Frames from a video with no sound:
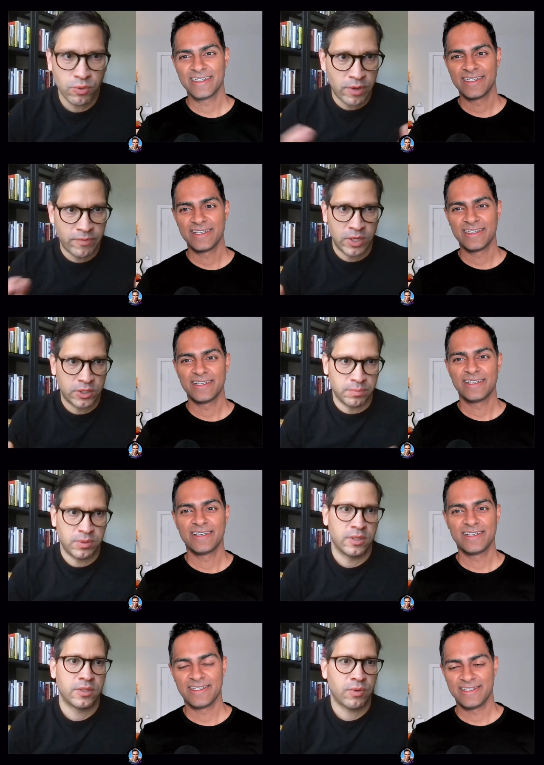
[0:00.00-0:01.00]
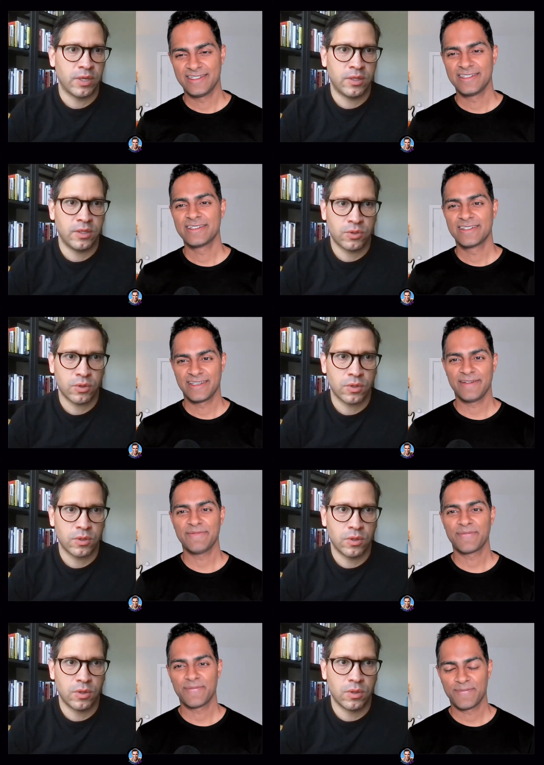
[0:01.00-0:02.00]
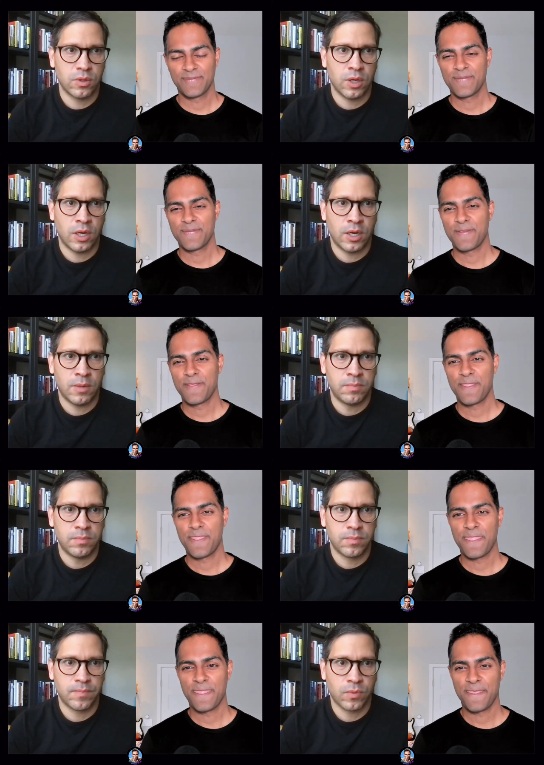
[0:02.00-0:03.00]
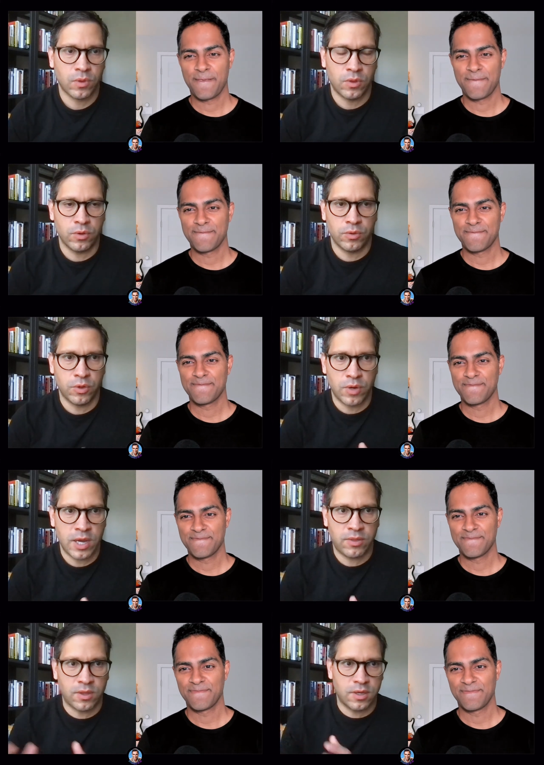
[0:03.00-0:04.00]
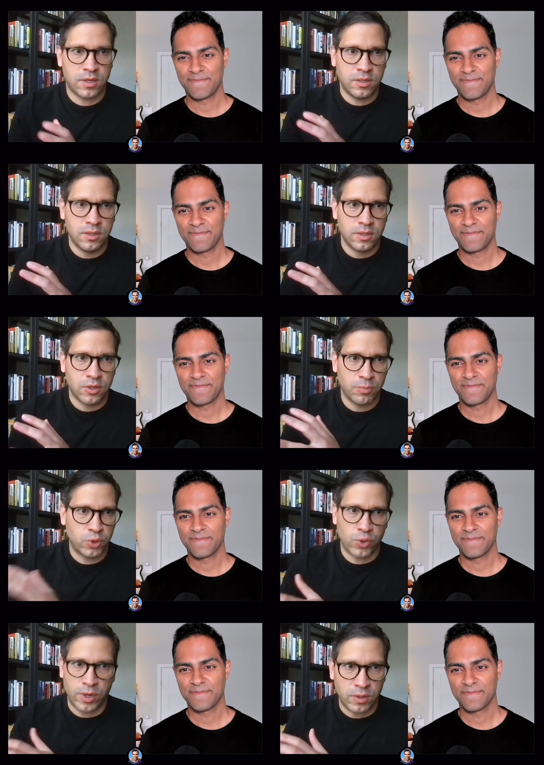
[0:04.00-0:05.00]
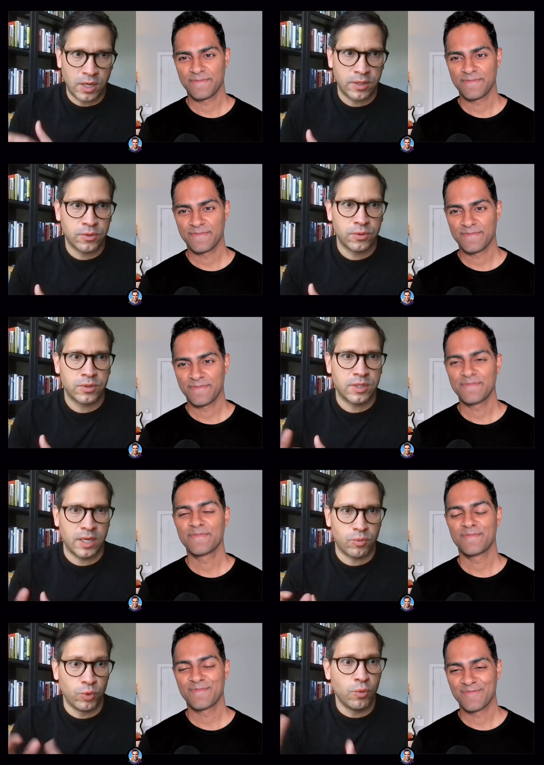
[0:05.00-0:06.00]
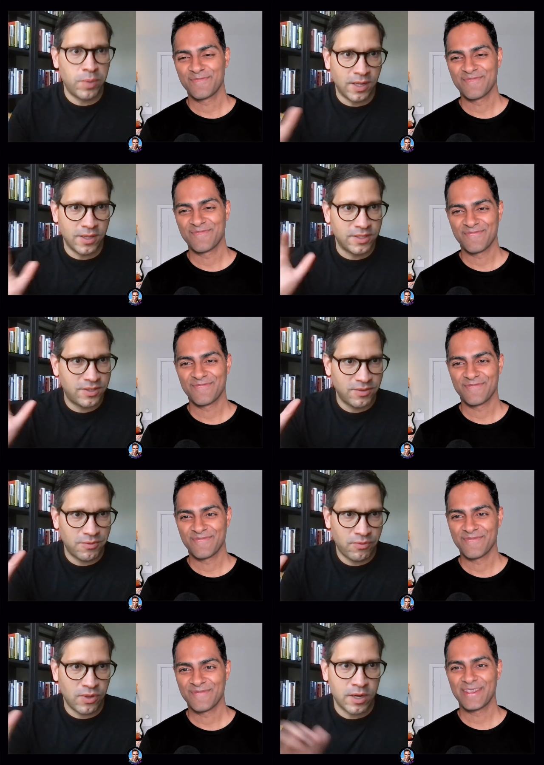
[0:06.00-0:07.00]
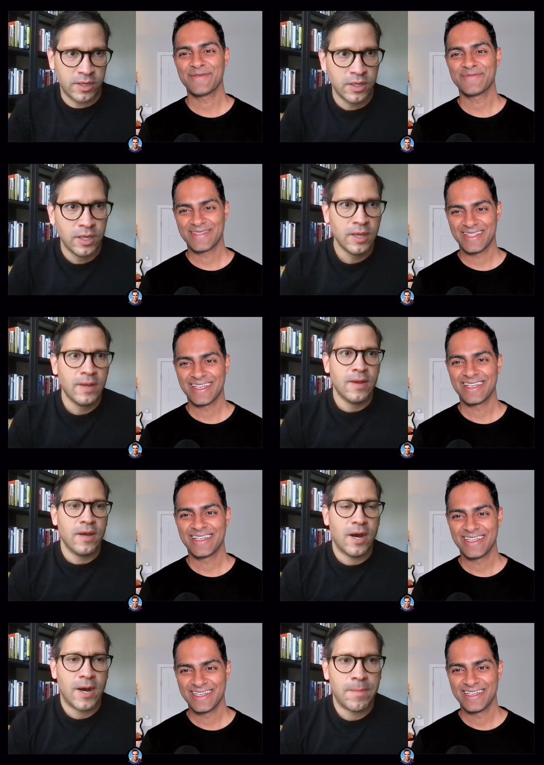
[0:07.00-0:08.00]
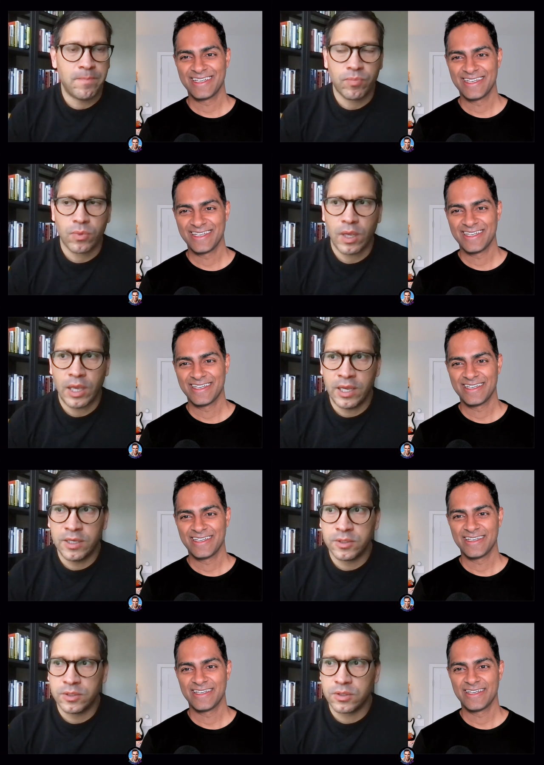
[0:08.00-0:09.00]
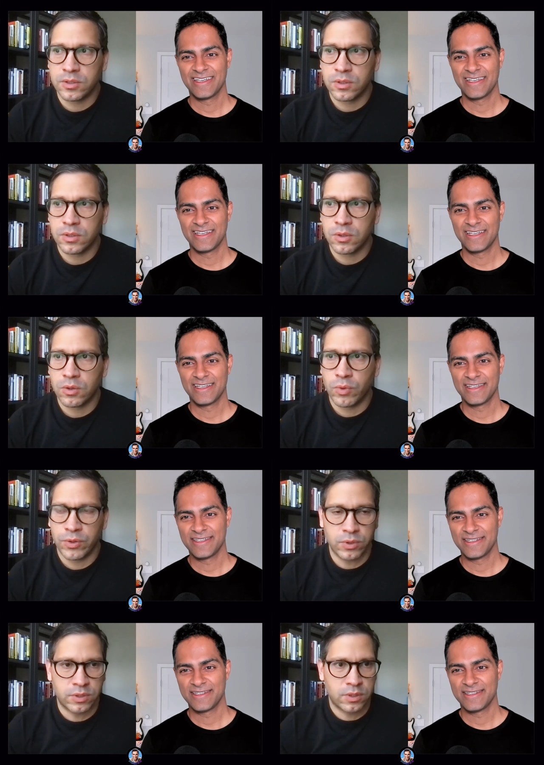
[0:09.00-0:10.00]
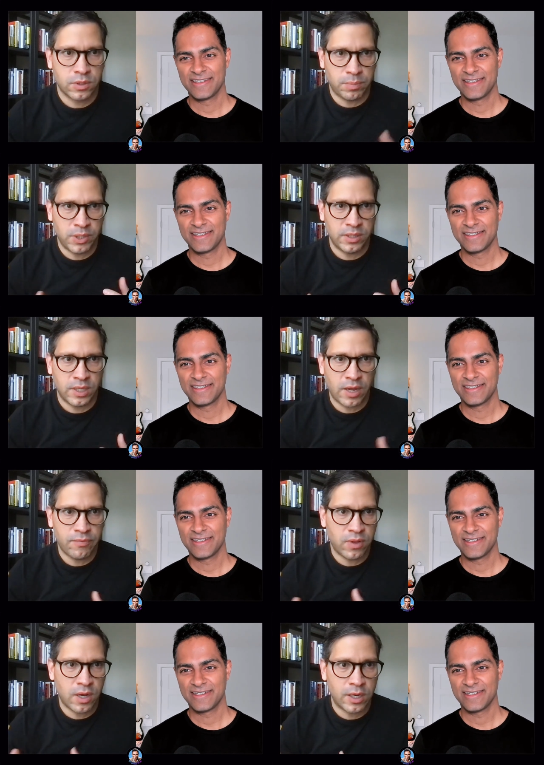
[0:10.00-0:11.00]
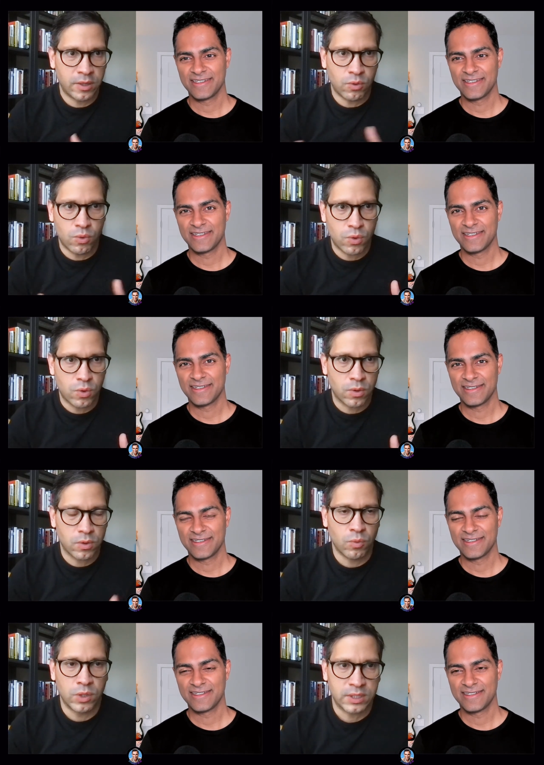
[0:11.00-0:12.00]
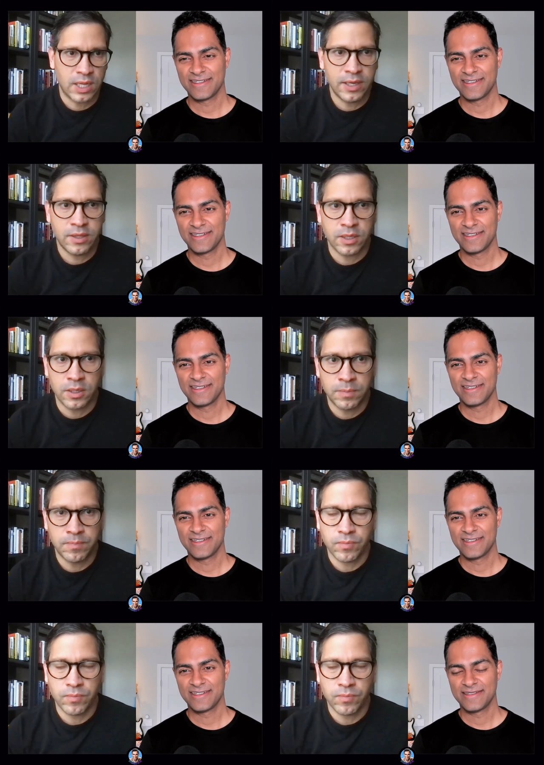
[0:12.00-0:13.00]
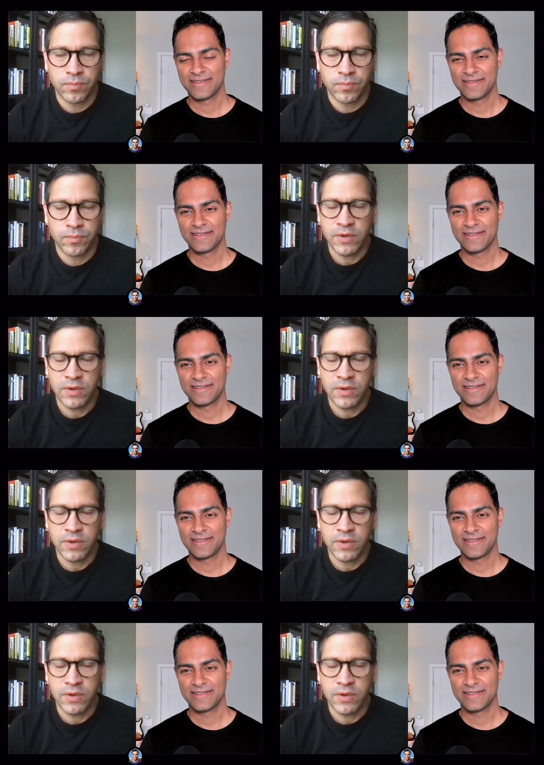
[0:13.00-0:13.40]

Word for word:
Speaker 1: aviation planes, right? These are, um, they're, they're not the commercial airliners that real pilots fly. Yeah. Um, and whether it's the plane that I fly or ones like them, they've